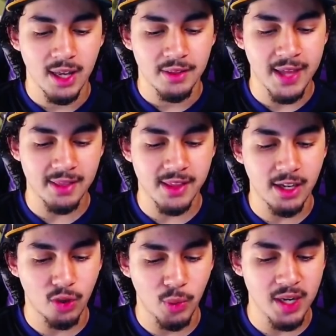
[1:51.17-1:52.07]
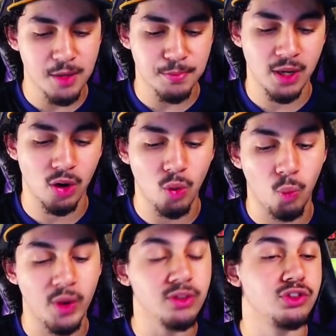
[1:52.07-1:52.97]
that the queen up here
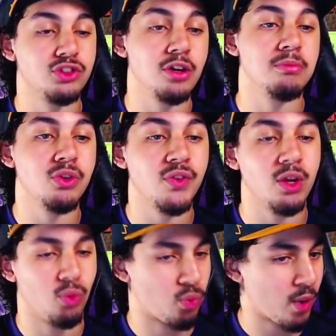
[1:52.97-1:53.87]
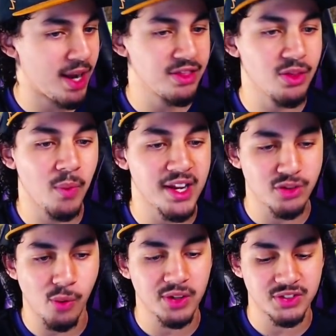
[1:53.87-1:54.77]
will start moving right the way
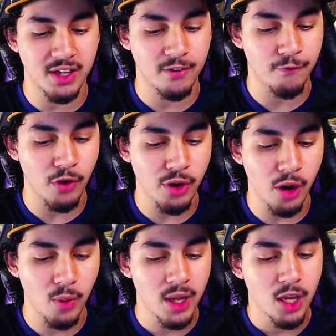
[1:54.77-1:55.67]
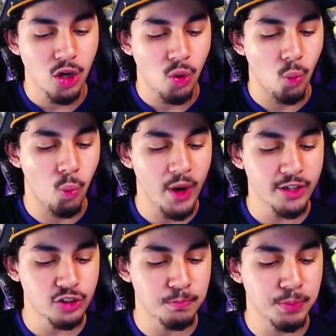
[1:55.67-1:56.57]
towards the inferno,
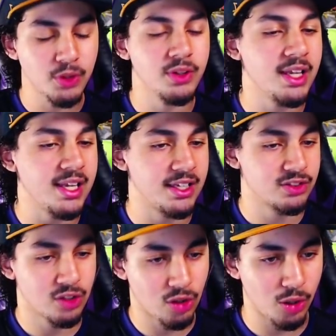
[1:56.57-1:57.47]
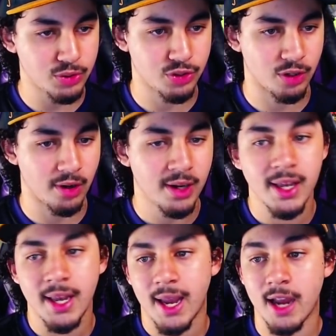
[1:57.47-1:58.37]
which building is closer?
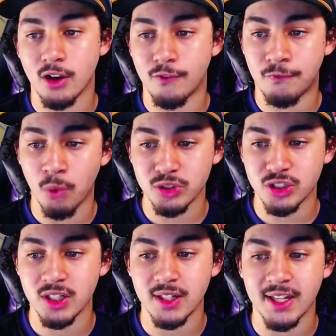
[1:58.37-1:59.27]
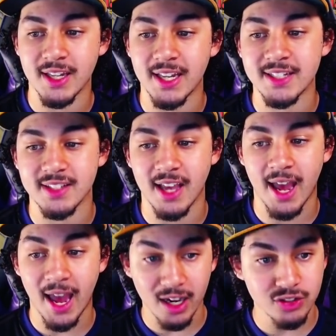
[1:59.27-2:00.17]
And unfortunately, it's
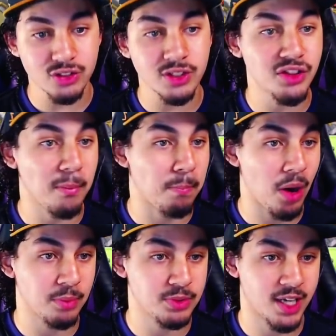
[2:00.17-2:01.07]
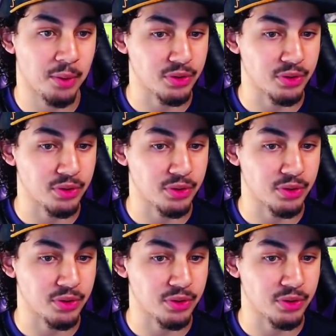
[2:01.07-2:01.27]
actually the bomb tower.